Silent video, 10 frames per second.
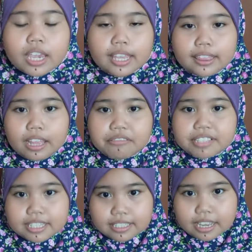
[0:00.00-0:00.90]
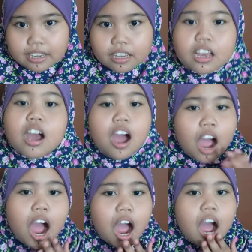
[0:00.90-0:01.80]
He laughs and says,
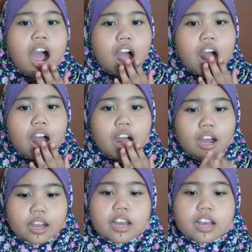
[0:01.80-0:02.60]
"Ha ha ha ha!